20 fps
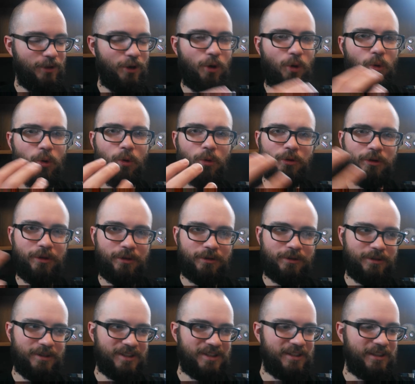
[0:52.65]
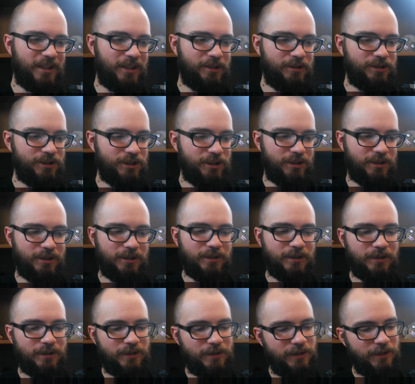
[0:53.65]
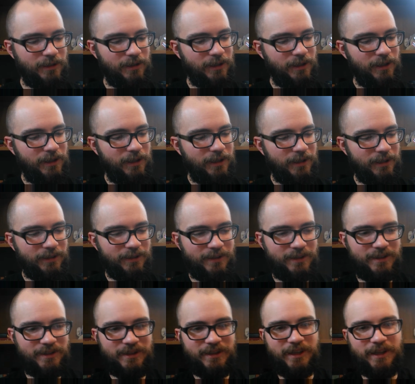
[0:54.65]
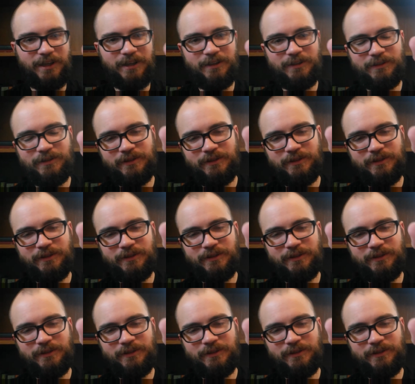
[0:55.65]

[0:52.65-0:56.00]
old nostalgia. Like, look at this guy.